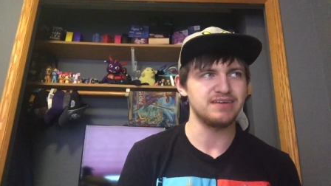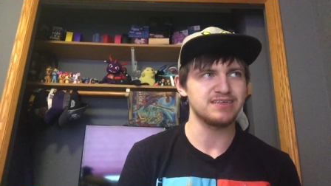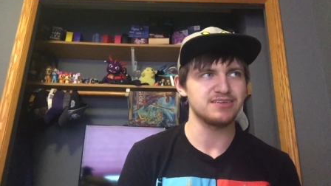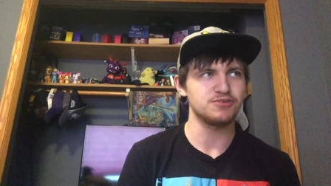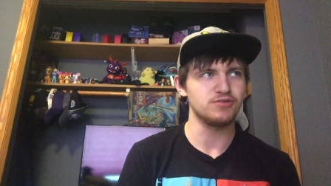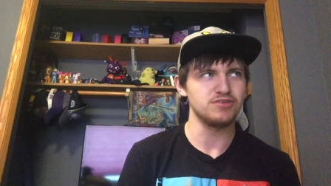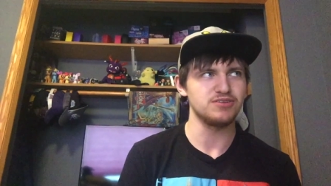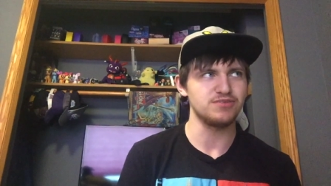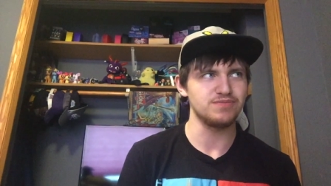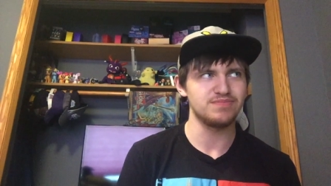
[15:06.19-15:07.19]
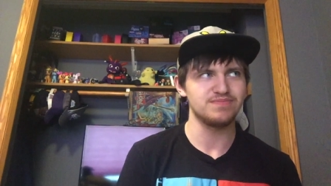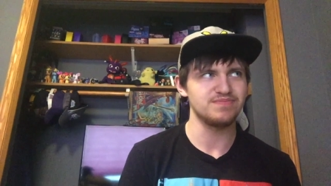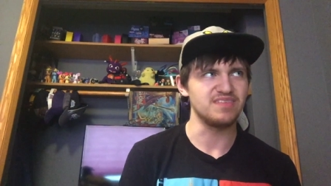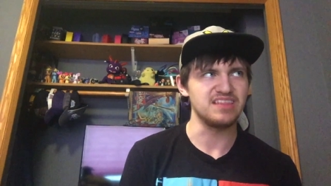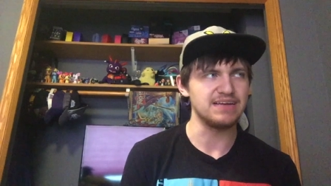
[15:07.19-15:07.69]
like, a cool little
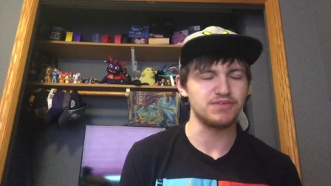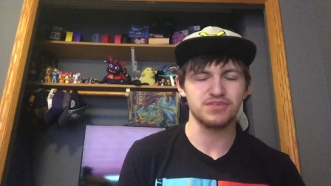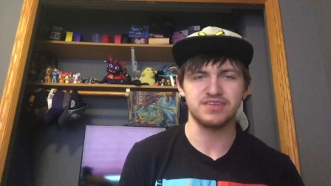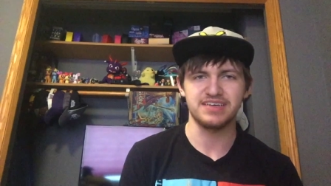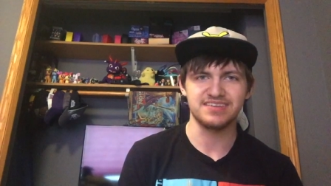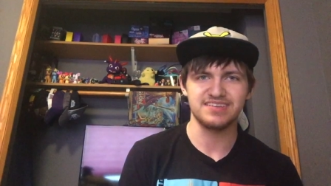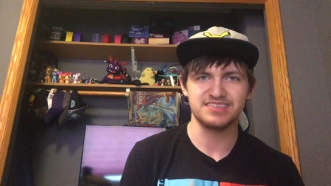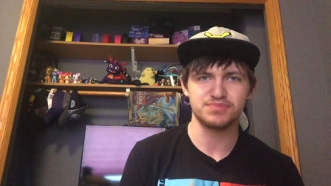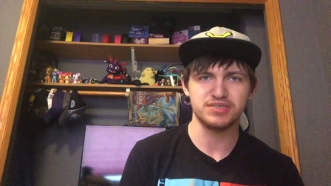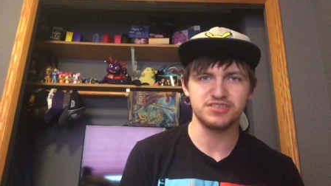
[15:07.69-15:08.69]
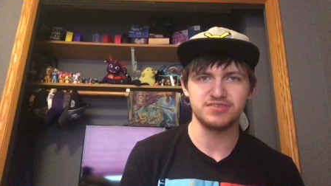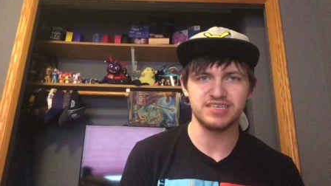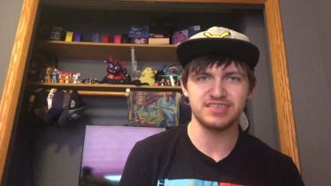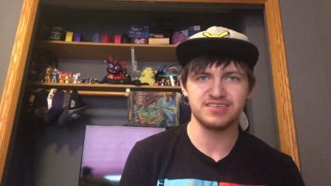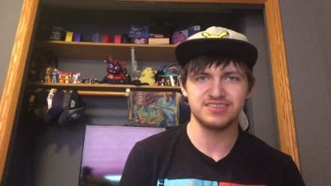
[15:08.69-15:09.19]
level thing that's pretty unique.